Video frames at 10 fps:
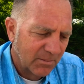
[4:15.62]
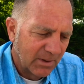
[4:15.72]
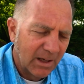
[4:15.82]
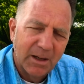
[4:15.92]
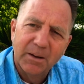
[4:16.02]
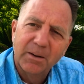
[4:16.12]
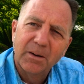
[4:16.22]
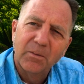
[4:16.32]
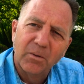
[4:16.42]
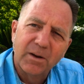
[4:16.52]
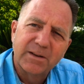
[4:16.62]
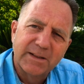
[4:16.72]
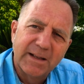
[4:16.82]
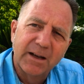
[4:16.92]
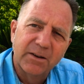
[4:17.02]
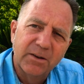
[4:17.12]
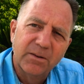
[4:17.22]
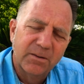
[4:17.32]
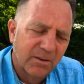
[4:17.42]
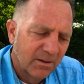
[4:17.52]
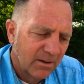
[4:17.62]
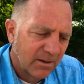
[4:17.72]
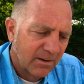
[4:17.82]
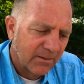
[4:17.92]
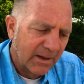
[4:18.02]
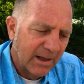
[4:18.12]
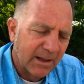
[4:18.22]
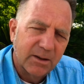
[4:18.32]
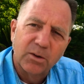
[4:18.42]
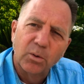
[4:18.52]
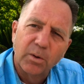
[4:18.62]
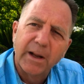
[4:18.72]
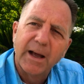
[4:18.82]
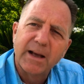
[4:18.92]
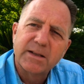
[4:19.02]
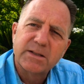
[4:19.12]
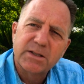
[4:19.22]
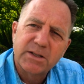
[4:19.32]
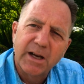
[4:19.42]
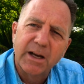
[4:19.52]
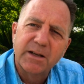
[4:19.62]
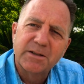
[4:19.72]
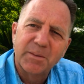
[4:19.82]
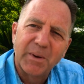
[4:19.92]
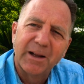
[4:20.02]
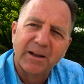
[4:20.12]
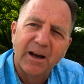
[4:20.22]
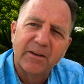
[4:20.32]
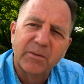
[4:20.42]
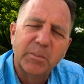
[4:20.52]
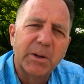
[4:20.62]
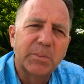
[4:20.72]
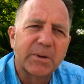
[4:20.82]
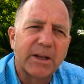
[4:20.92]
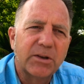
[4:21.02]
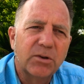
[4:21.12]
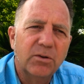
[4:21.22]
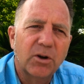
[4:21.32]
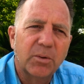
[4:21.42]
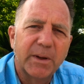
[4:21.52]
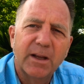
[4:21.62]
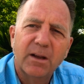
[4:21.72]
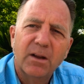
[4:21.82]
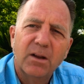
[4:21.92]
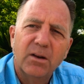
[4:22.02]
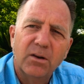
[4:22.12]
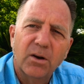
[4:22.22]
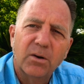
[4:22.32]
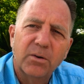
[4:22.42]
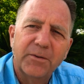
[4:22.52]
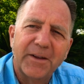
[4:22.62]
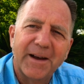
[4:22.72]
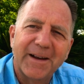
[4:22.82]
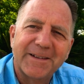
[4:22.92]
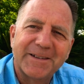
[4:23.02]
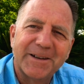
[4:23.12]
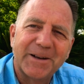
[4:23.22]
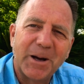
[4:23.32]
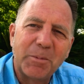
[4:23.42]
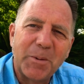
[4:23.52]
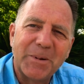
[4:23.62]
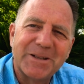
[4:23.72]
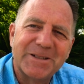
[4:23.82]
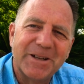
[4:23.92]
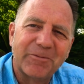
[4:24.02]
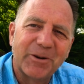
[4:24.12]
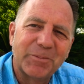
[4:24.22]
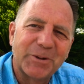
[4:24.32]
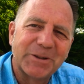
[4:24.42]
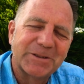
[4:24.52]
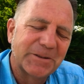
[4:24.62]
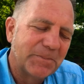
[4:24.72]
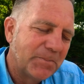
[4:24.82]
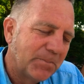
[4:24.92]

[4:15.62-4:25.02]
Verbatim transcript: but I want to tell you that the Lord has changed my life. And people that do know me, know that uh, I'm a much different person.